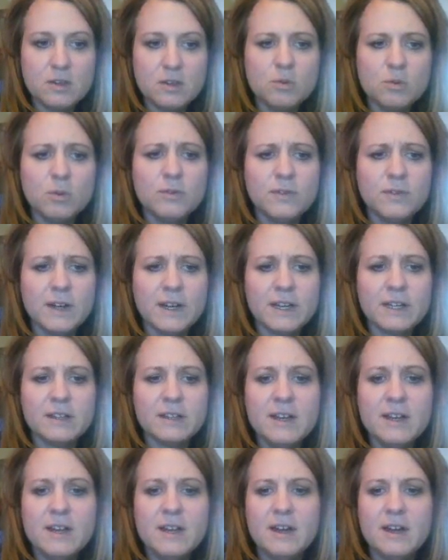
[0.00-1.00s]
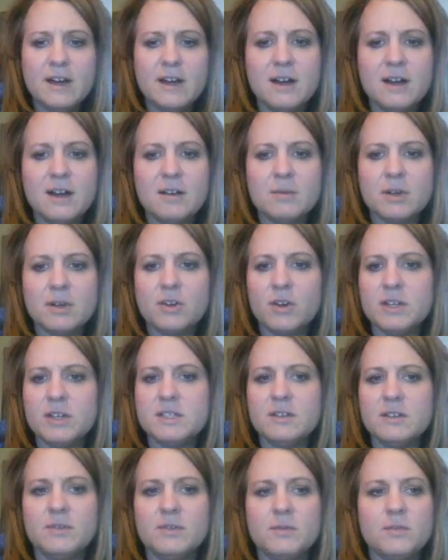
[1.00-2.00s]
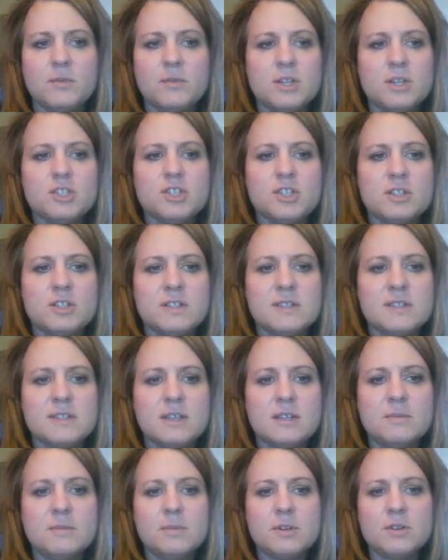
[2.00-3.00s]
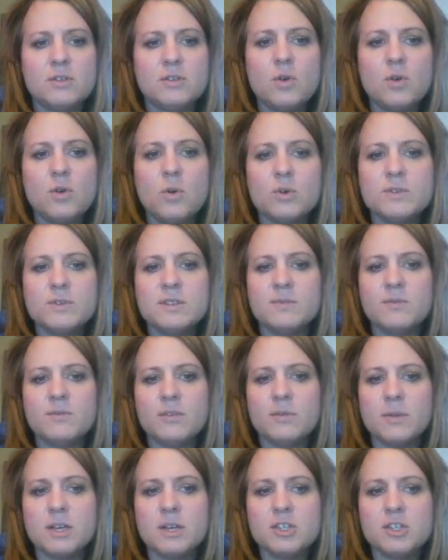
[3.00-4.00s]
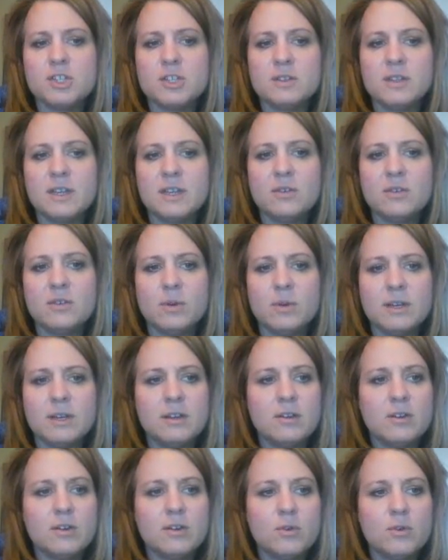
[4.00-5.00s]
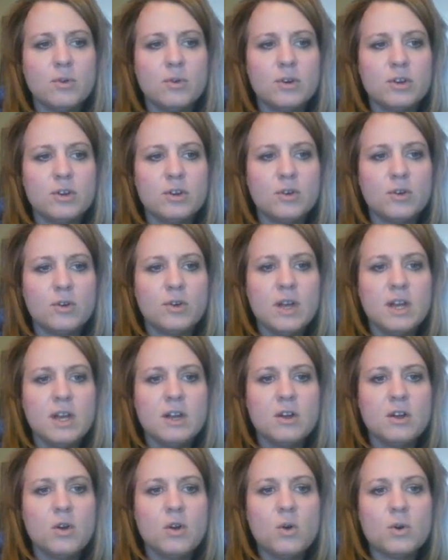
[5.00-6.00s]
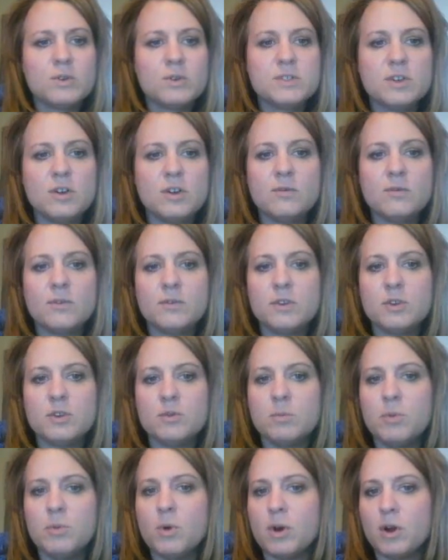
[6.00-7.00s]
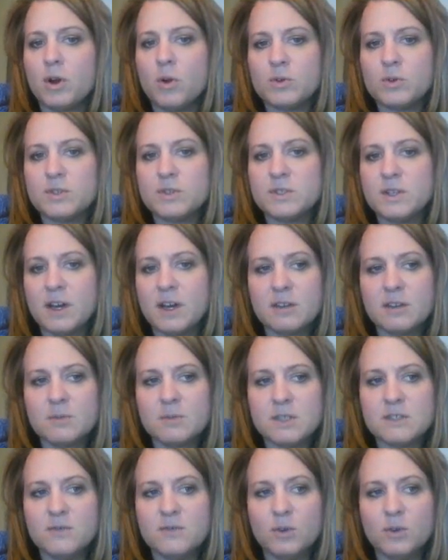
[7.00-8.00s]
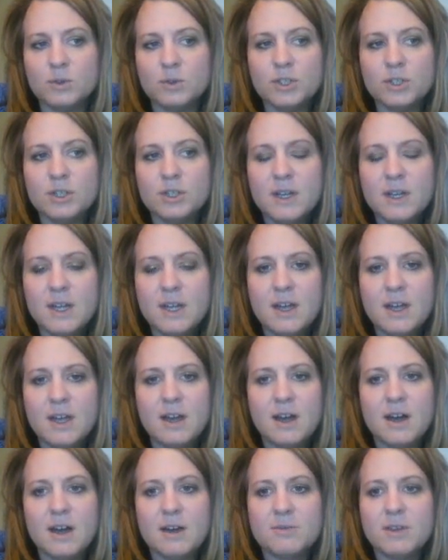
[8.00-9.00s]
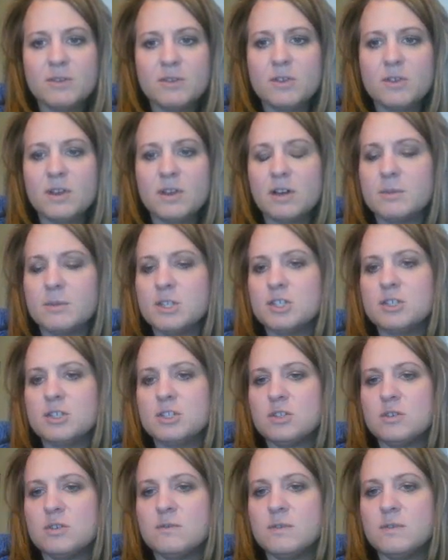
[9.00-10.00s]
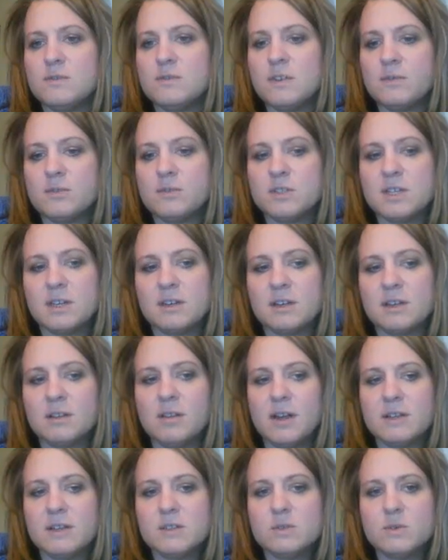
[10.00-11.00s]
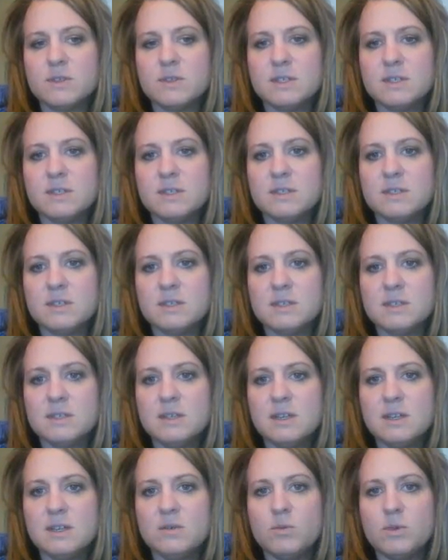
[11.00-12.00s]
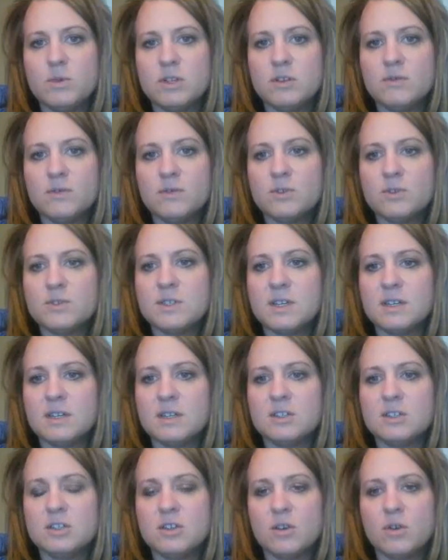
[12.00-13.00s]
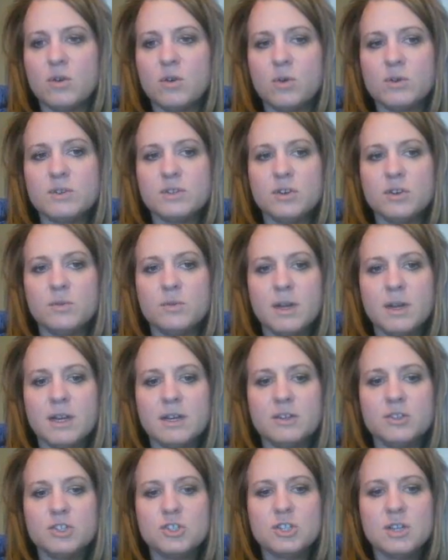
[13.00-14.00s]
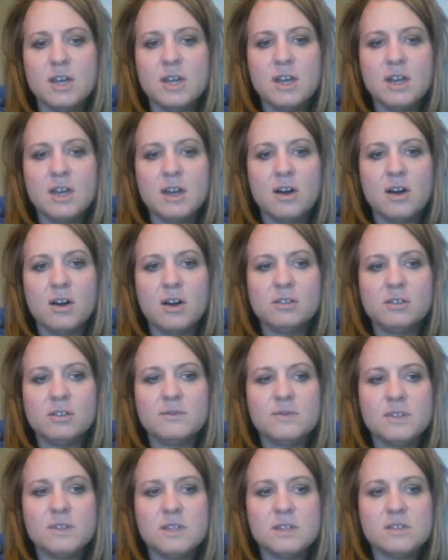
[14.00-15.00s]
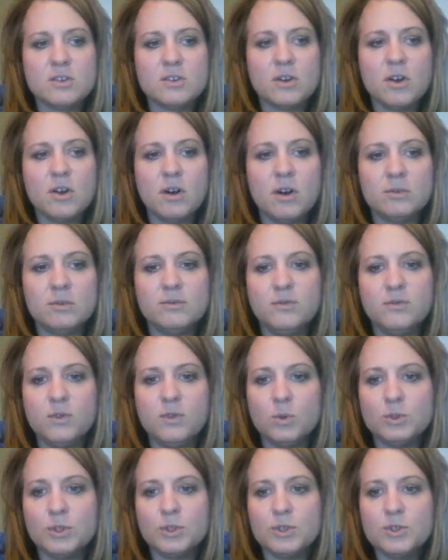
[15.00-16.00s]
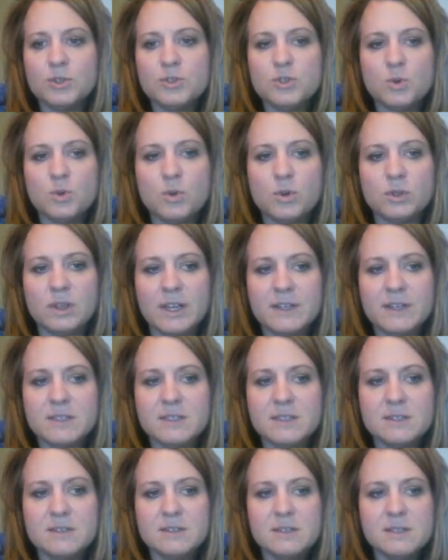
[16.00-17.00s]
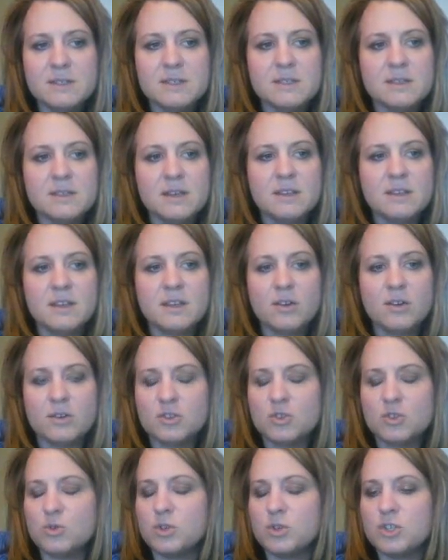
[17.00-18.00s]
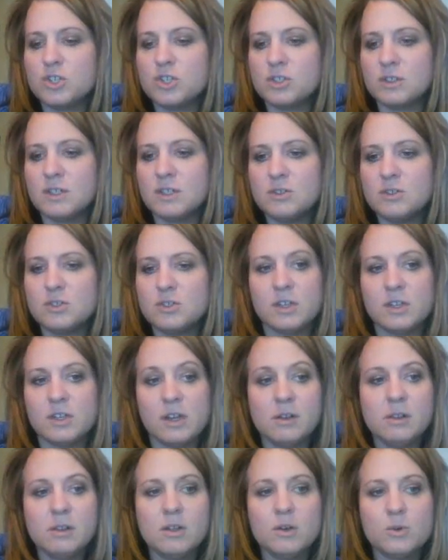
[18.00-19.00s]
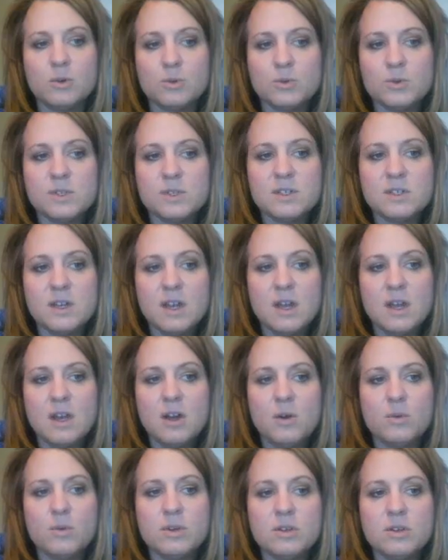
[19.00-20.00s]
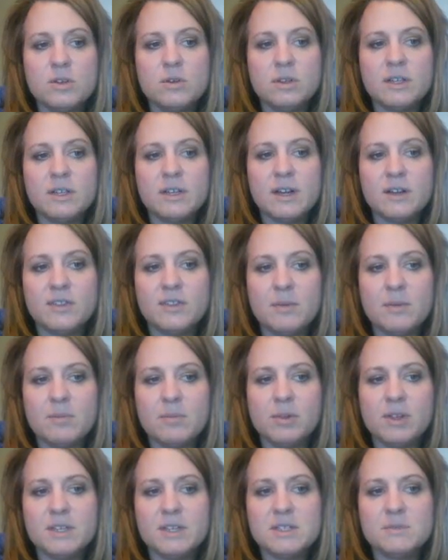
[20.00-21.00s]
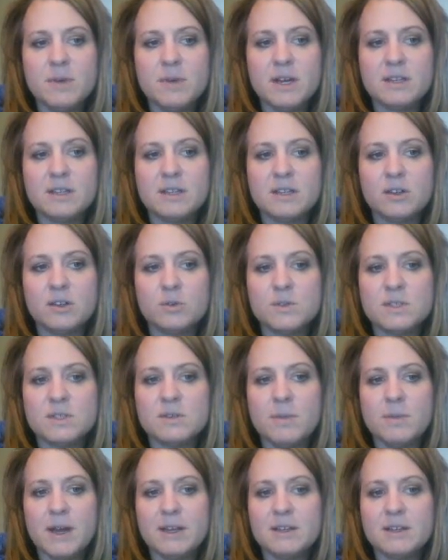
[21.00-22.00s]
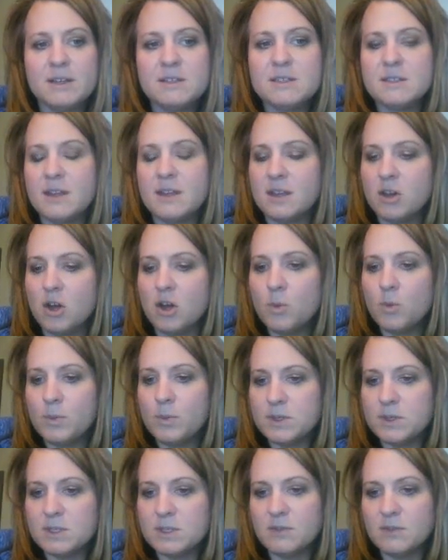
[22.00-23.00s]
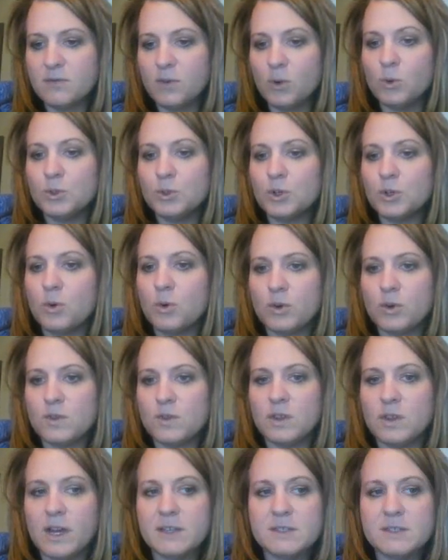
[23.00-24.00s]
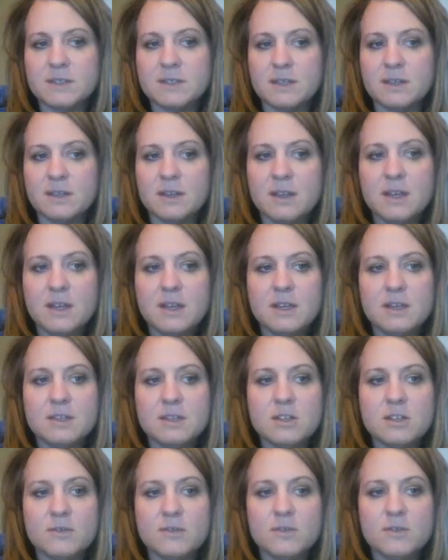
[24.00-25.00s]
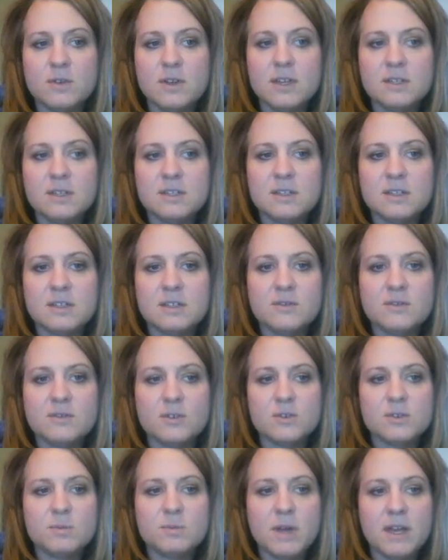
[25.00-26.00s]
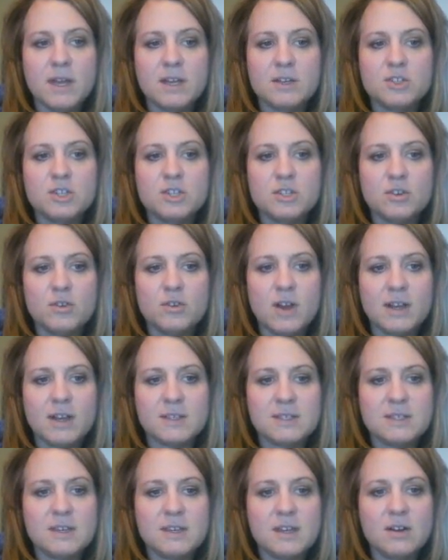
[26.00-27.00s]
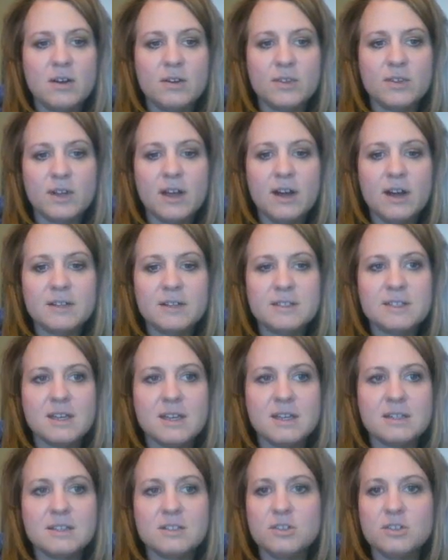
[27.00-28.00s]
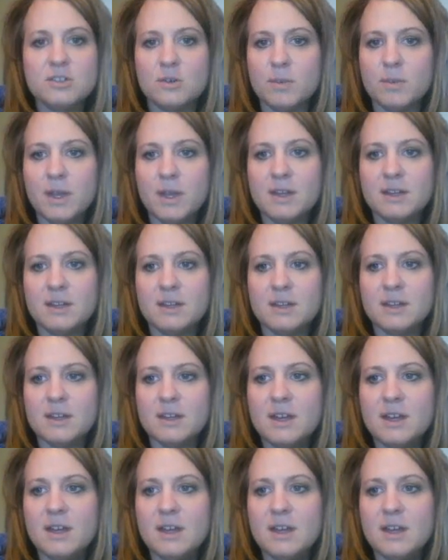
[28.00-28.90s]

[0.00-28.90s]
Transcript: You will find a great deal of information is set up under the course information link right here, or your course overview important course documents folder. The other thing I'll mention to you, if you've never taken a class with CCC, when you first get into your course homepage, all of these are called folders or lessons, and they are traditionally usually closed. When you click on that plus button and it goes to minus, that opens the folder or the lesson. So if you get to this first page and you're not seeing all the content, don't panic.